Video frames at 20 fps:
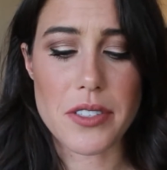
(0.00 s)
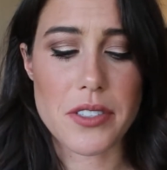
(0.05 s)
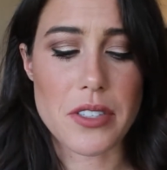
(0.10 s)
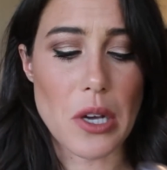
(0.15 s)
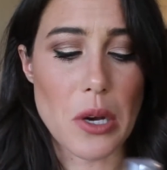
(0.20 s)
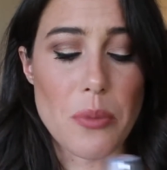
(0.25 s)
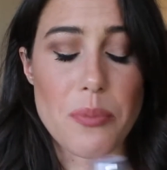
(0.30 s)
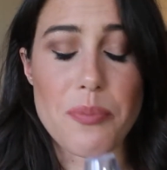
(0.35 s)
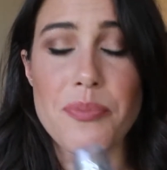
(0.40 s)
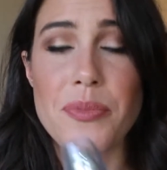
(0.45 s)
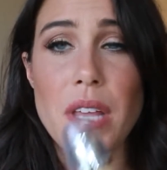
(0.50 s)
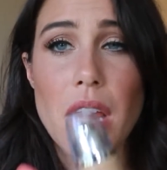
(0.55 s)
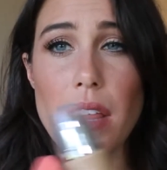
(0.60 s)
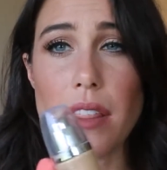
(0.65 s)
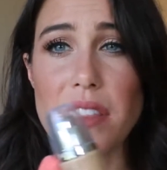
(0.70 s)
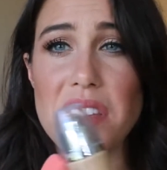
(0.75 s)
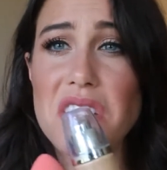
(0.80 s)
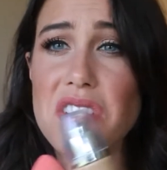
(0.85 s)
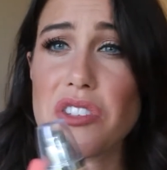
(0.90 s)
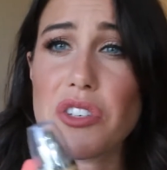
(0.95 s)
So
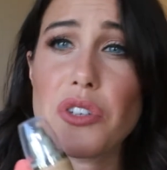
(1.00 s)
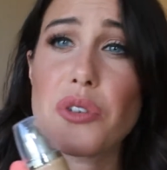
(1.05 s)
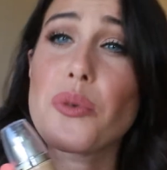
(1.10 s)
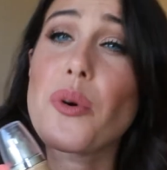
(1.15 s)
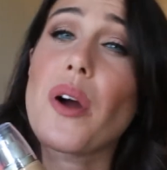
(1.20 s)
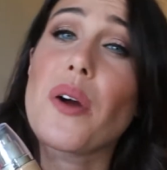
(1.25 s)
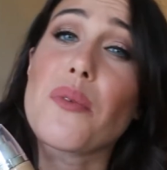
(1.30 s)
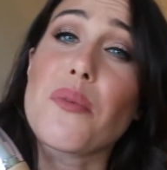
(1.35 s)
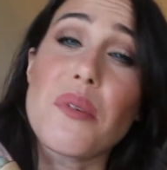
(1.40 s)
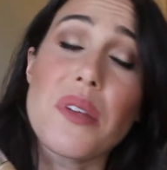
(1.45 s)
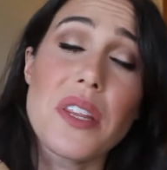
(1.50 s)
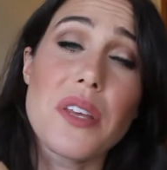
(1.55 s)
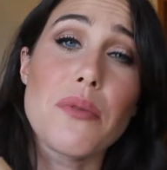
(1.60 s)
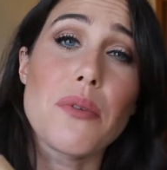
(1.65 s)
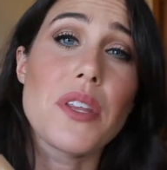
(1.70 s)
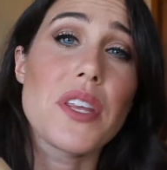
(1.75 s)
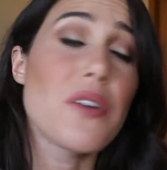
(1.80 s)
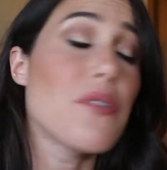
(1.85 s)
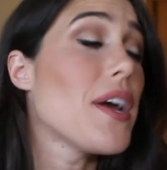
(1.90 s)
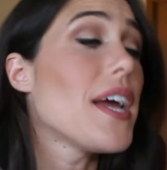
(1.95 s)
these two are really,
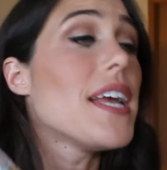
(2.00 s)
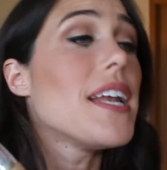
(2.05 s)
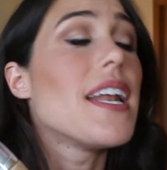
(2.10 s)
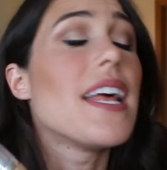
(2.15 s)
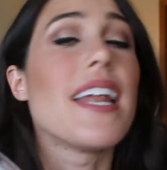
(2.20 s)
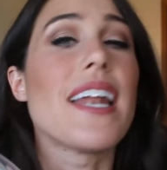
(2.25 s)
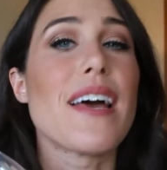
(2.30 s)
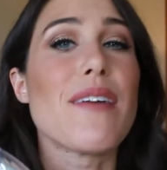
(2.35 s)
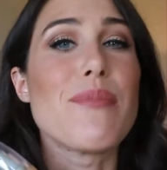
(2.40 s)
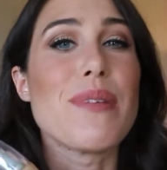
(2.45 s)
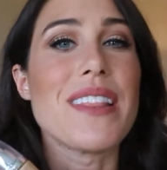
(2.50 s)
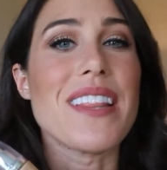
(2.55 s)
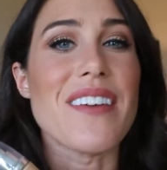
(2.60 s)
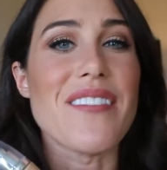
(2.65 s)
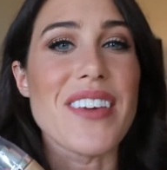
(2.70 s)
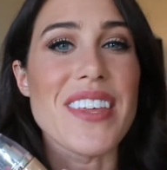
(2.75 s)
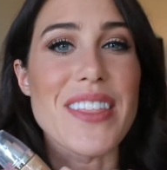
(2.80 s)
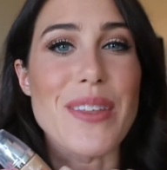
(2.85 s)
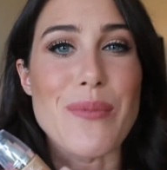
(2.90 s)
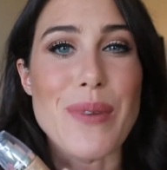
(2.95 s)
really great and I've been
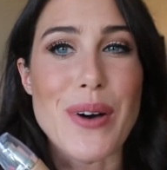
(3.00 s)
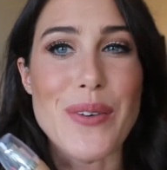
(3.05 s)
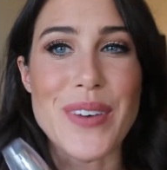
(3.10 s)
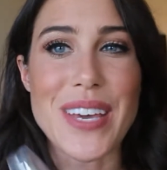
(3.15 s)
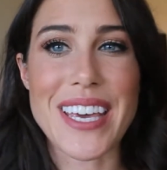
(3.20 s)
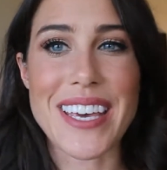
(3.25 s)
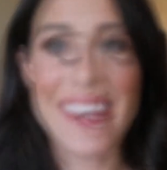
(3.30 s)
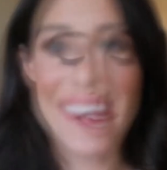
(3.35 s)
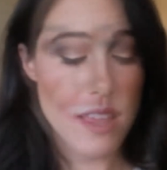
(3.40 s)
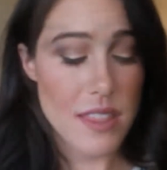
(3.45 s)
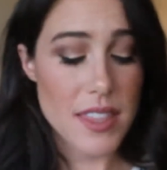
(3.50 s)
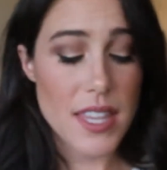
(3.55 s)
loving them all week.